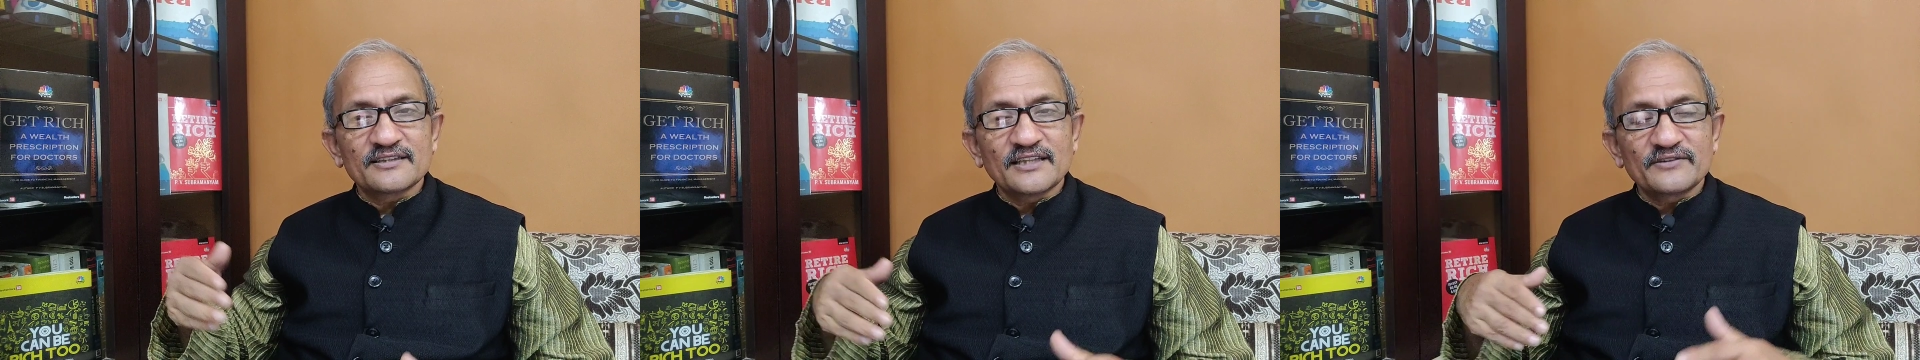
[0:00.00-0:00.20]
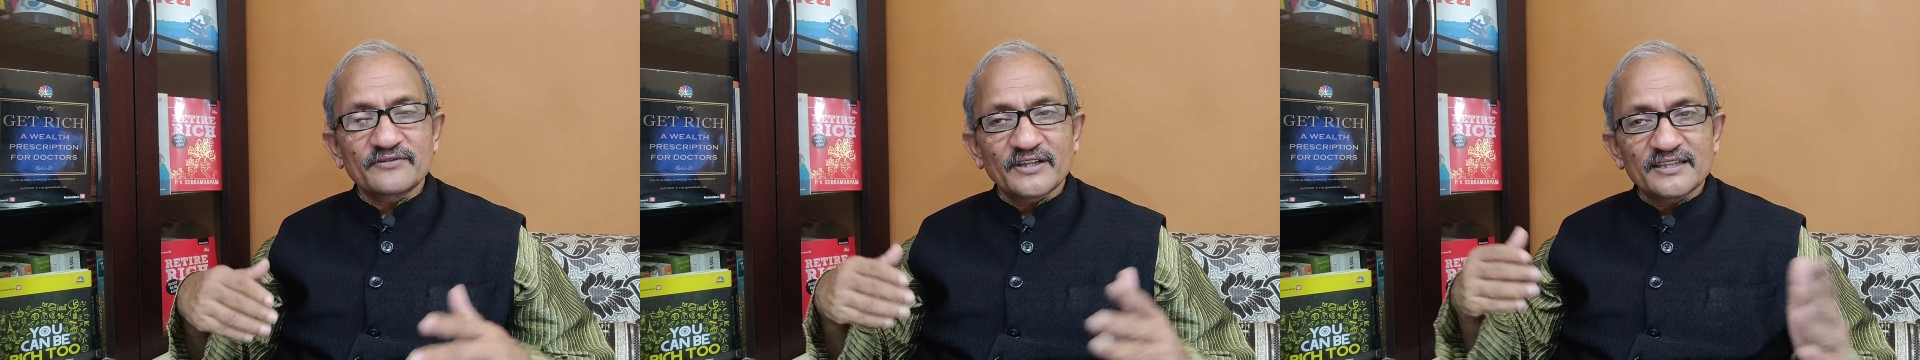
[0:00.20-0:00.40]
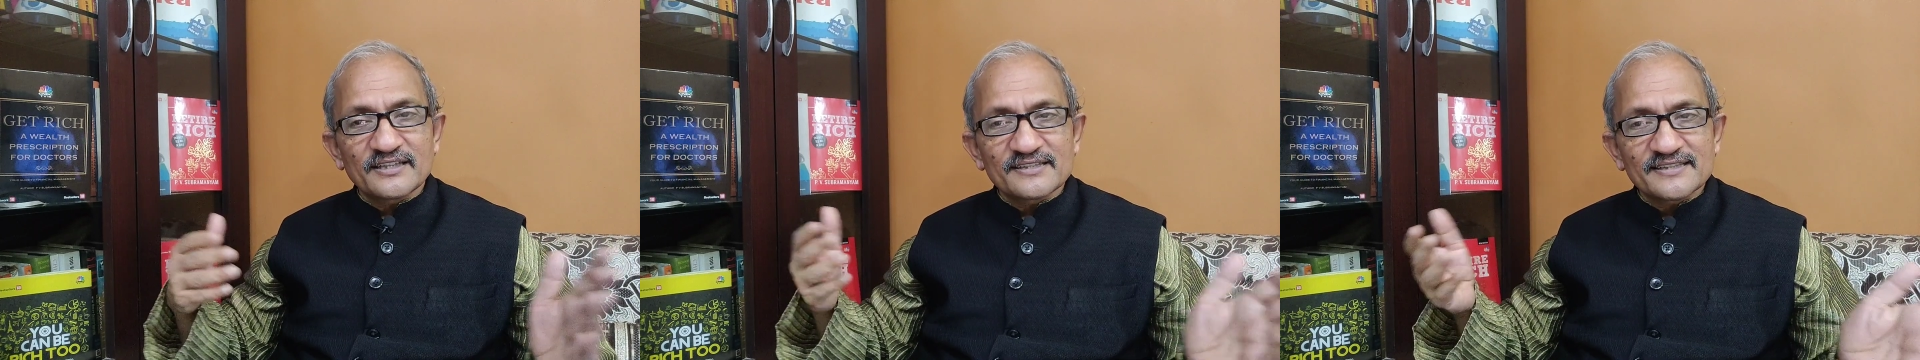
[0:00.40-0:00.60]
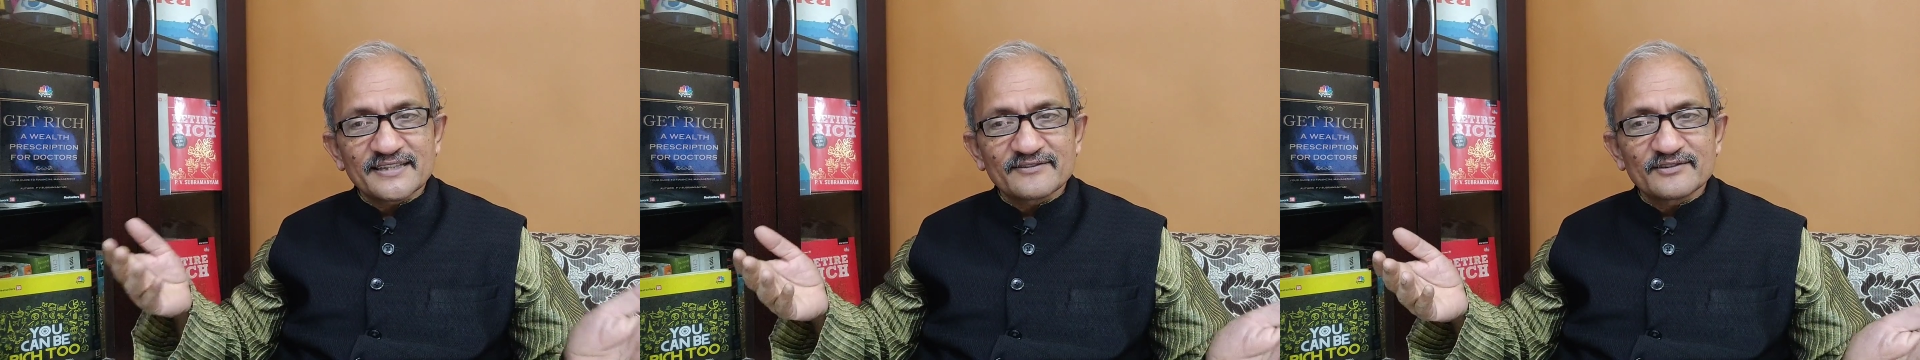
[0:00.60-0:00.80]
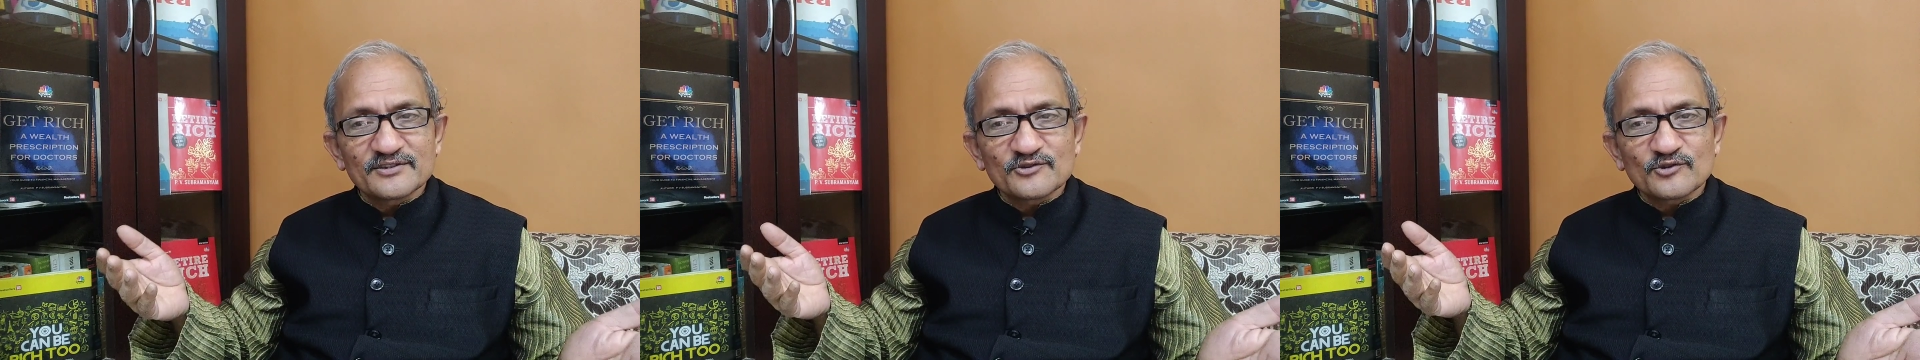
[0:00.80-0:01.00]
that fund has
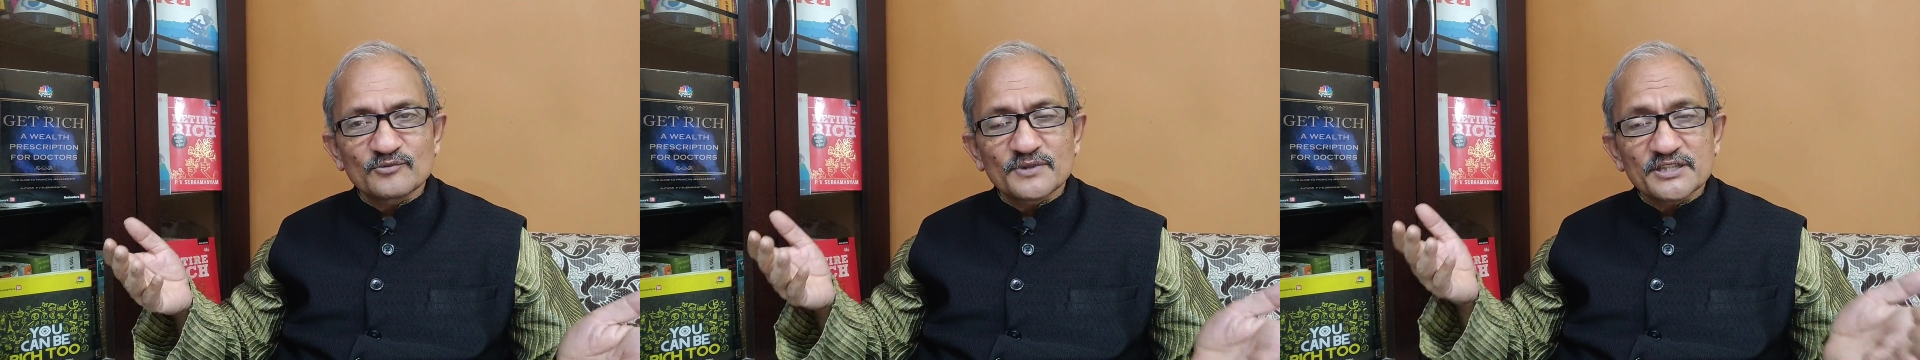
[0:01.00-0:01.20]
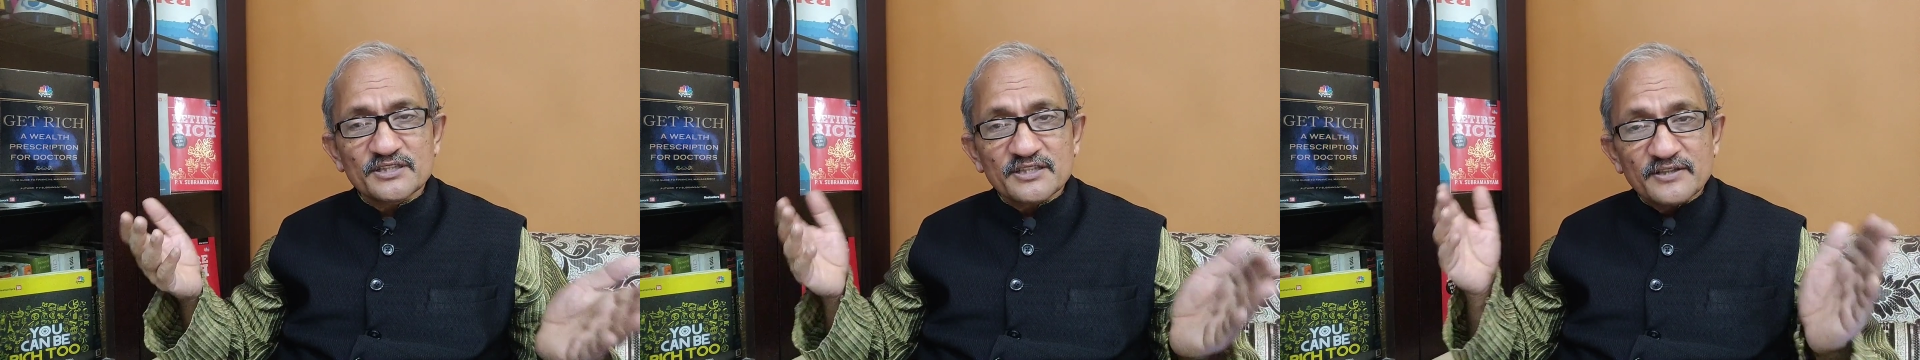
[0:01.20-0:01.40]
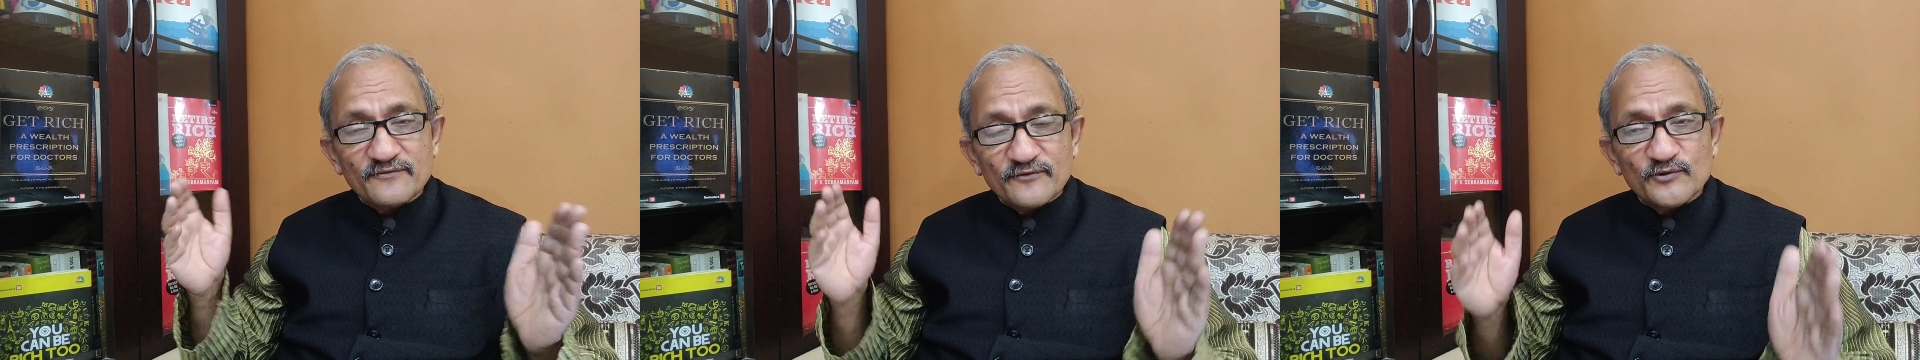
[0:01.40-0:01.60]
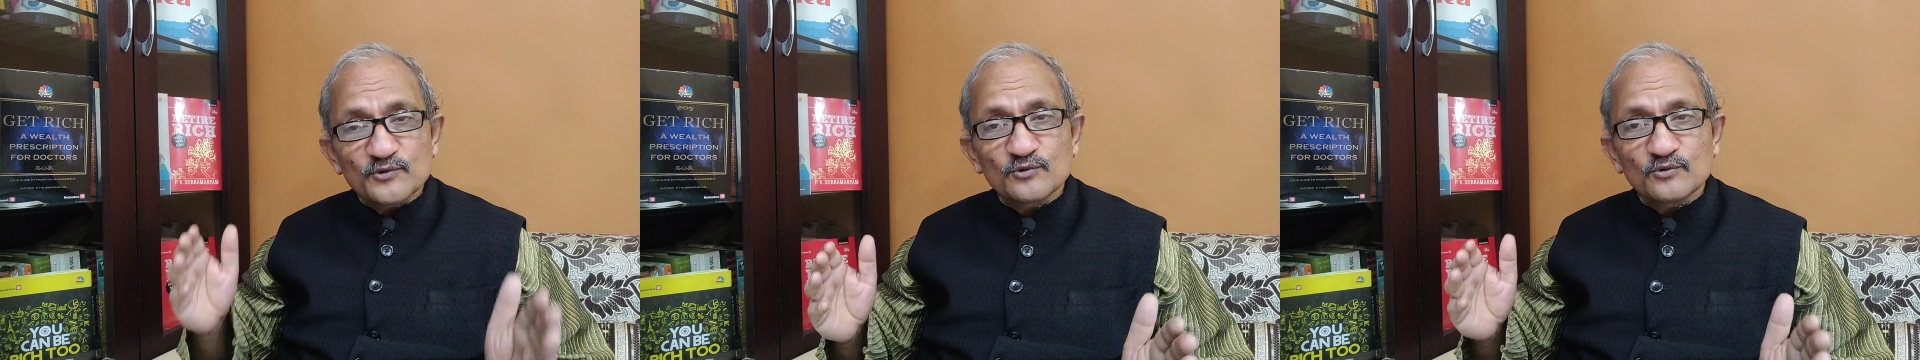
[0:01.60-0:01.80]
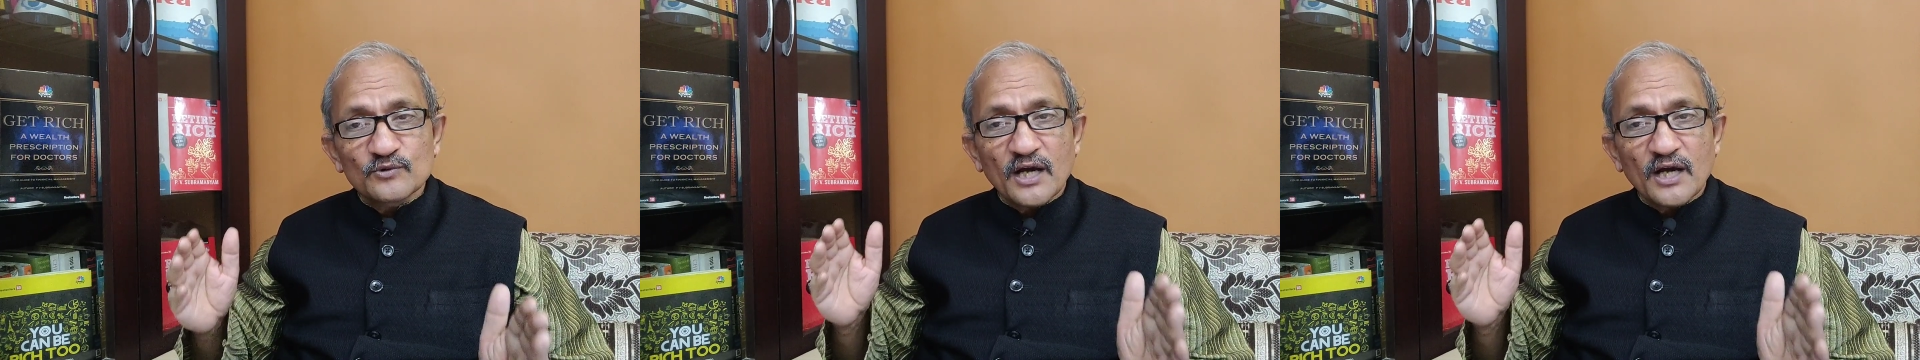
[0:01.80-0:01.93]
given so much if you